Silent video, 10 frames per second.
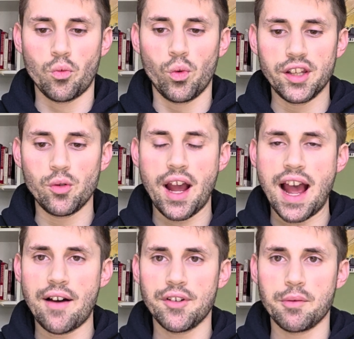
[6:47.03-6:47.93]
When you
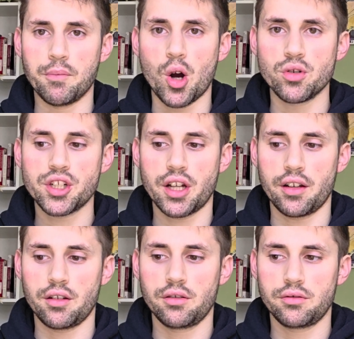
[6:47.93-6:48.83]
have an
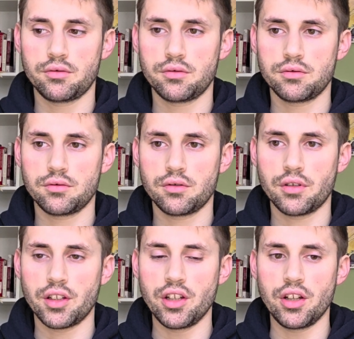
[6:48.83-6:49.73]
emotion,
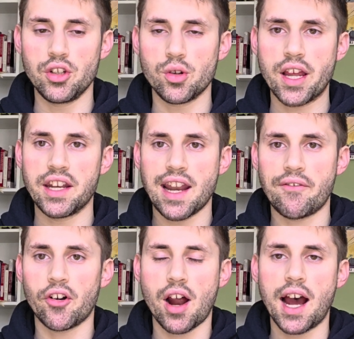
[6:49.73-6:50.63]
you can
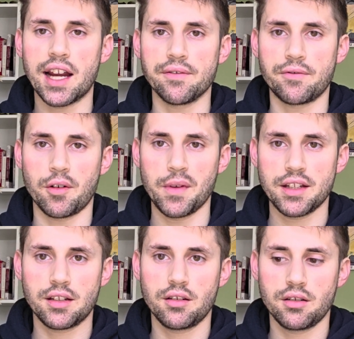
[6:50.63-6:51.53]
never hide from
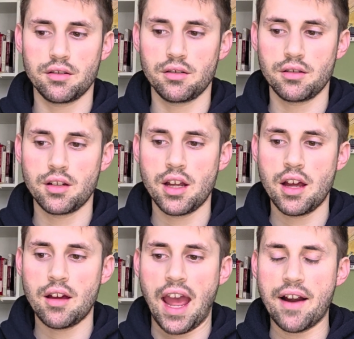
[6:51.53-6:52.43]
it.
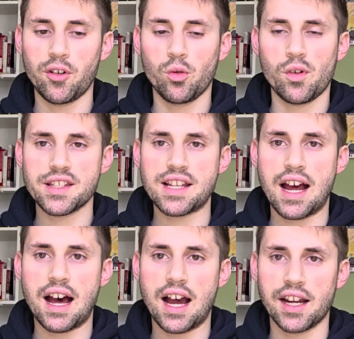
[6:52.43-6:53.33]
Everyone wants to
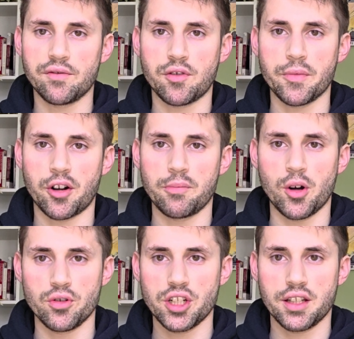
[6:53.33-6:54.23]
hide from their
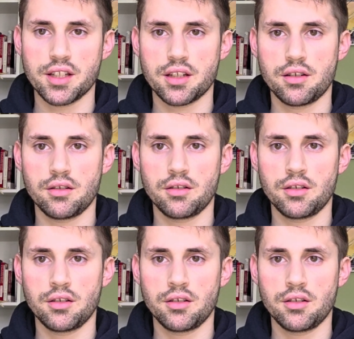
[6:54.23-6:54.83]
emotions.